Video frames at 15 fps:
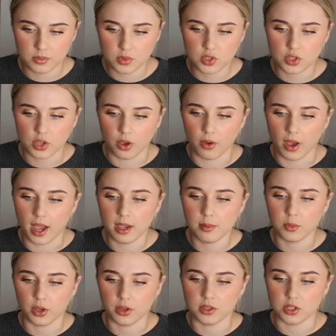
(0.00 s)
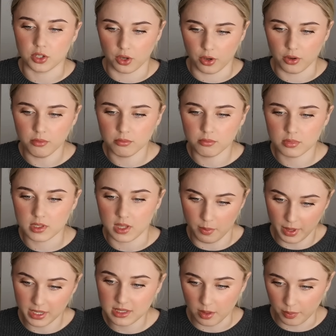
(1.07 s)
So I am going to go step
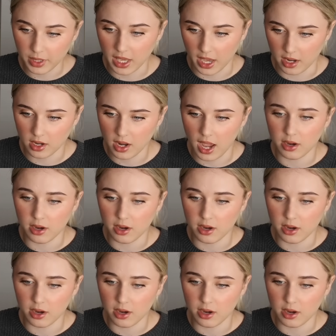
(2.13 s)
by step again.